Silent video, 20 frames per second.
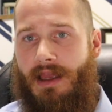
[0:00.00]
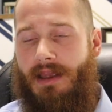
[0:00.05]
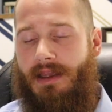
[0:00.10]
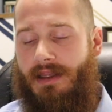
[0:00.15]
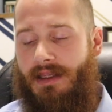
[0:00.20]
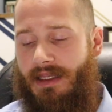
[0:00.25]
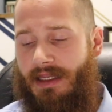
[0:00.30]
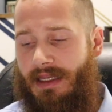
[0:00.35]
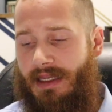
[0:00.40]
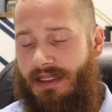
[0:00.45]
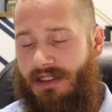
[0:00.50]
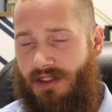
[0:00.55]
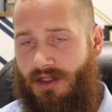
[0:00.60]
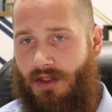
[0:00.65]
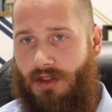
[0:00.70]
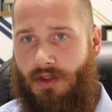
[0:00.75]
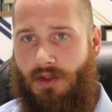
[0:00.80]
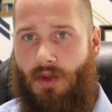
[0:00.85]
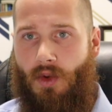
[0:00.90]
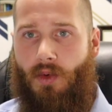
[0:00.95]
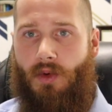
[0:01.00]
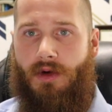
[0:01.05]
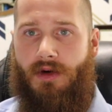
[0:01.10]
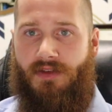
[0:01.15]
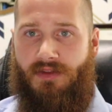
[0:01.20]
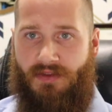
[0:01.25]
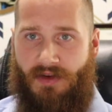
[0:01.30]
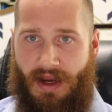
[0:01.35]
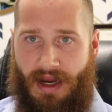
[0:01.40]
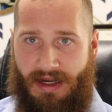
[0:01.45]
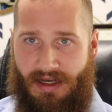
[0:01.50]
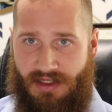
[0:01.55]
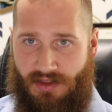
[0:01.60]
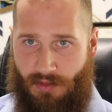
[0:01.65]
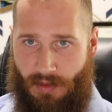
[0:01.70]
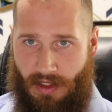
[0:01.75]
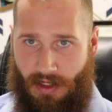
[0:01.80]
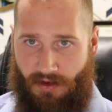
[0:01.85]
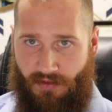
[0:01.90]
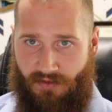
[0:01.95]
He is glorified as
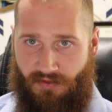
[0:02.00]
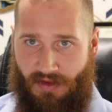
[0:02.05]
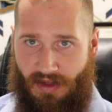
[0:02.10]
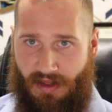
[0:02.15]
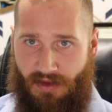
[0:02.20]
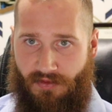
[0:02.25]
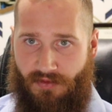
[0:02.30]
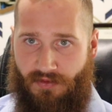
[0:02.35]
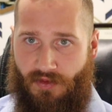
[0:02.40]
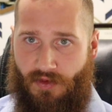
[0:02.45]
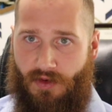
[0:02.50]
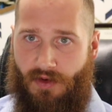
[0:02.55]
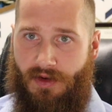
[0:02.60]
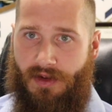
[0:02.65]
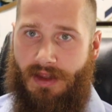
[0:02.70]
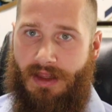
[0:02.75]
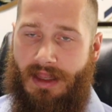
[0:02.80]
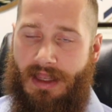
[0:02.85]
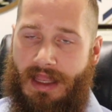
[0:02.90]
we are faithful.